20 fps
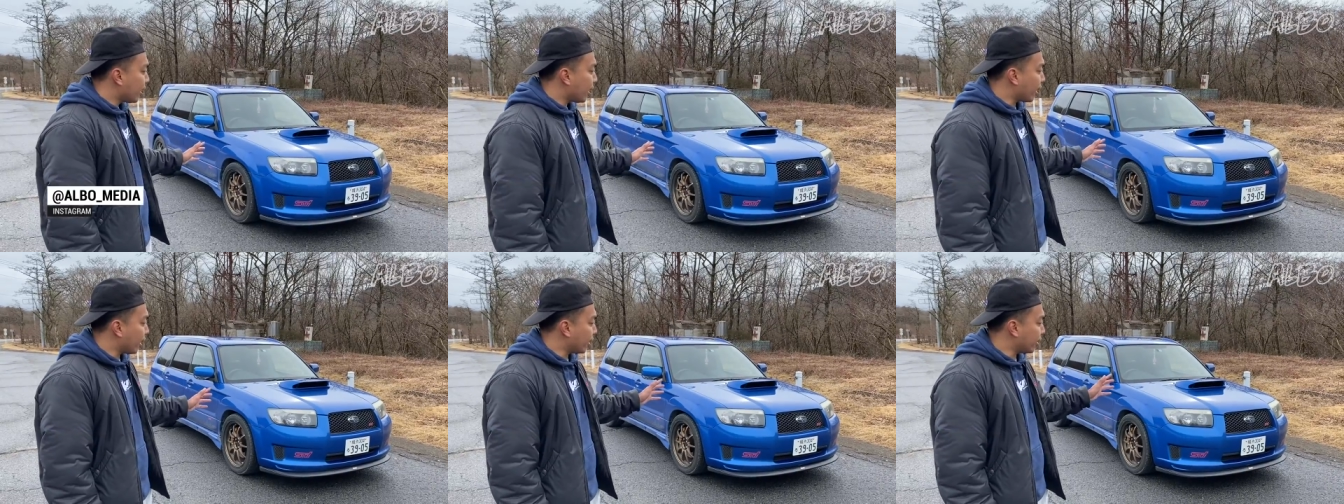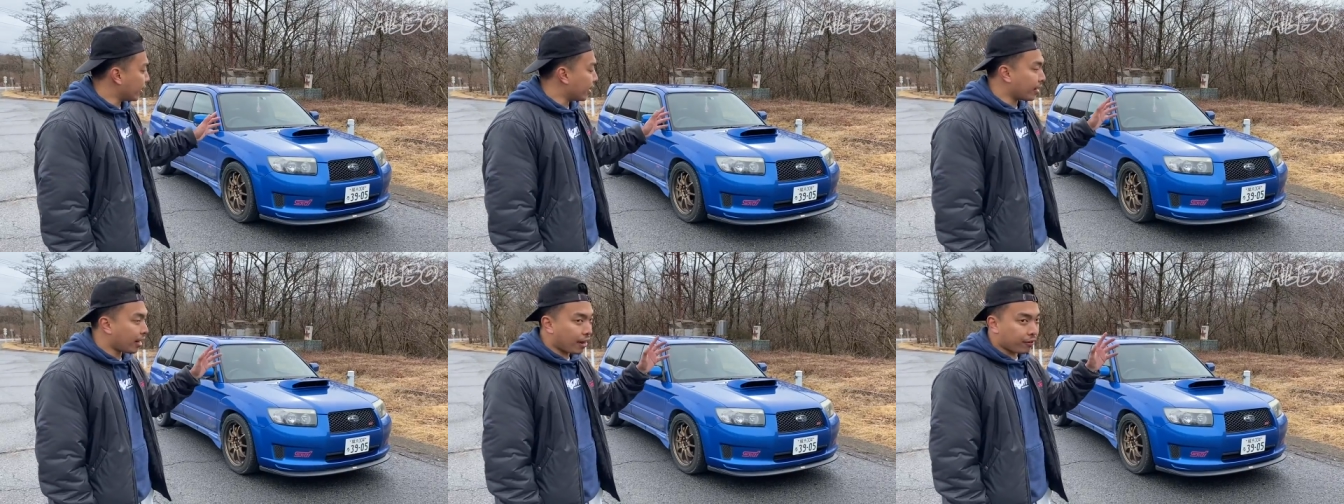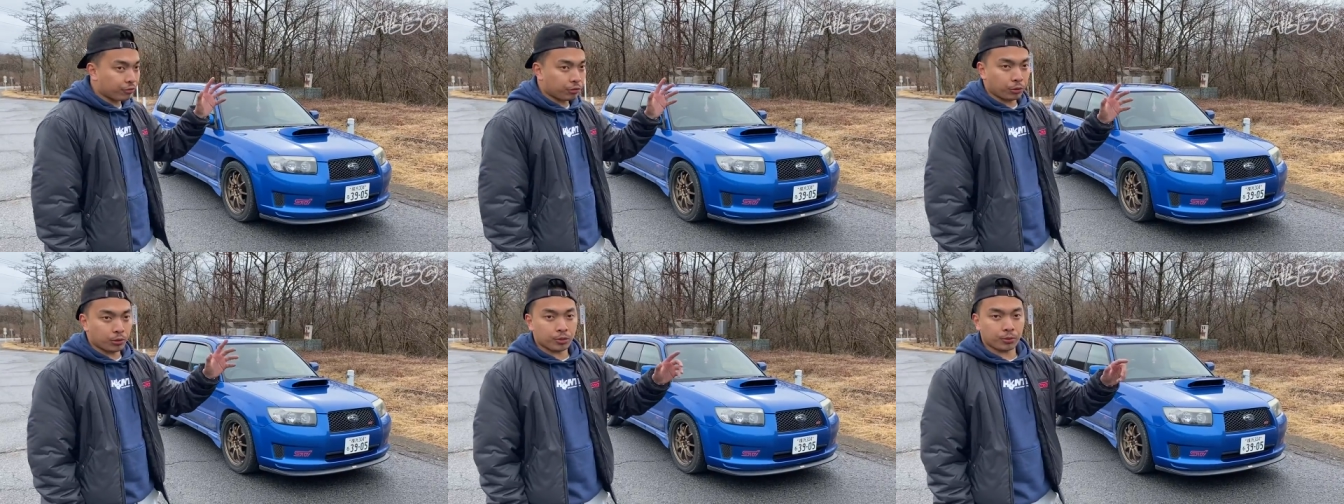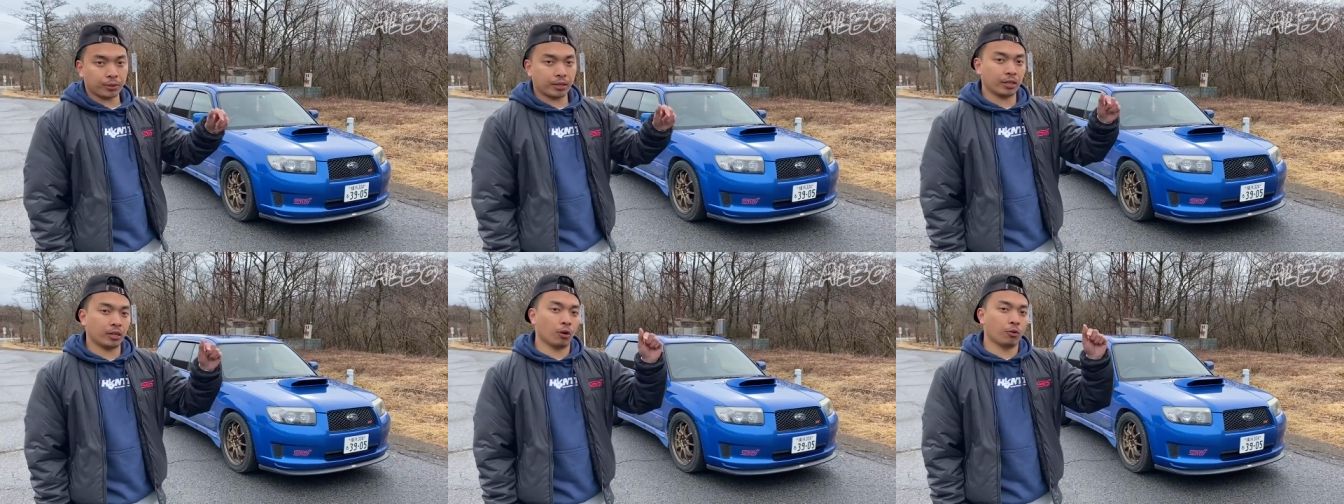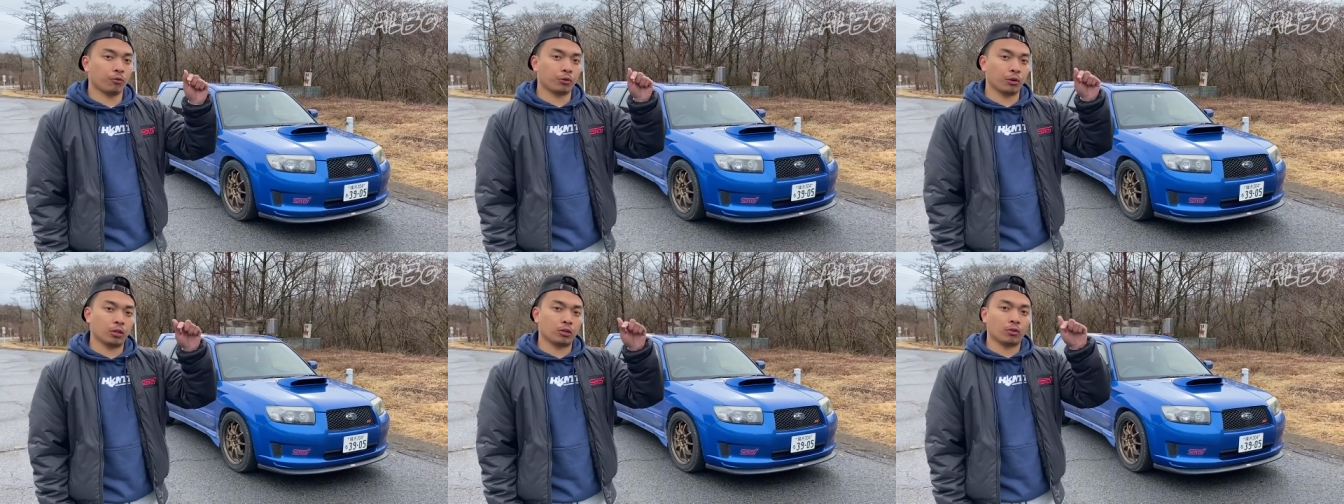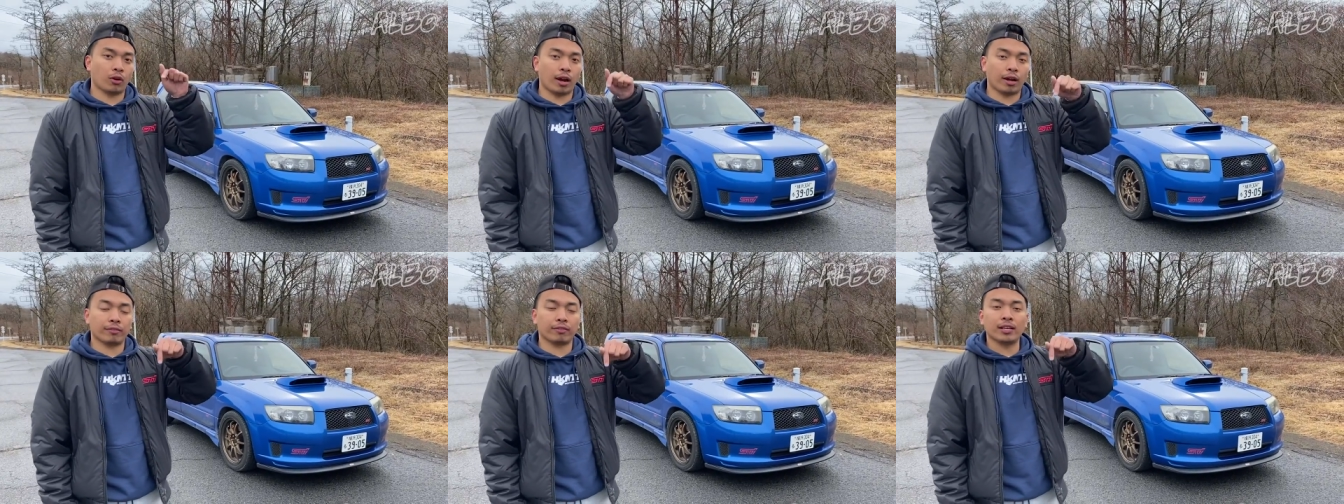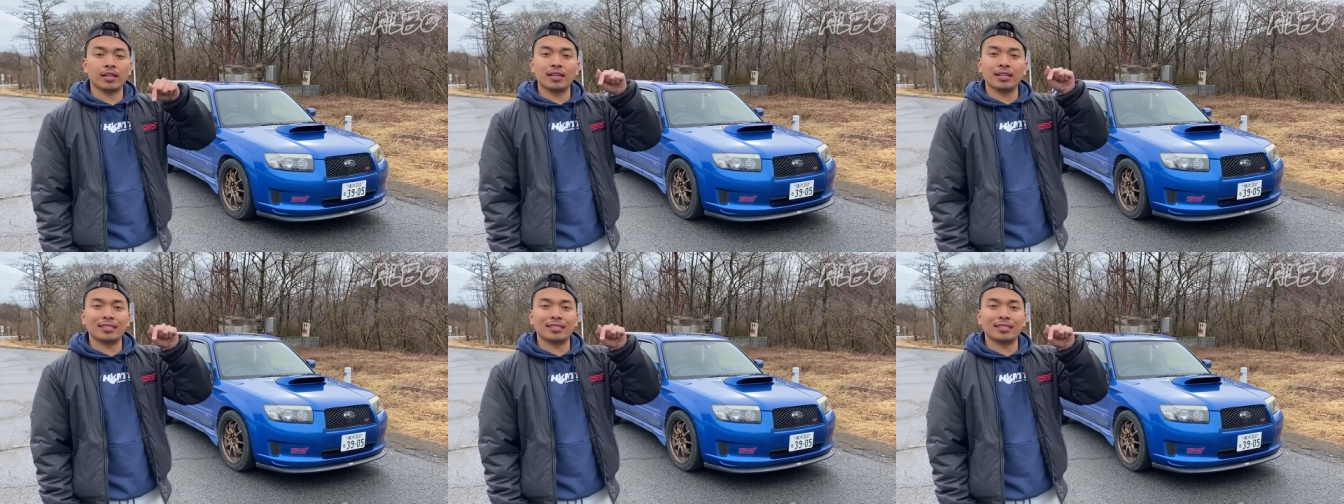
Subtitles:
And then afterwards, we're gonna go for a drive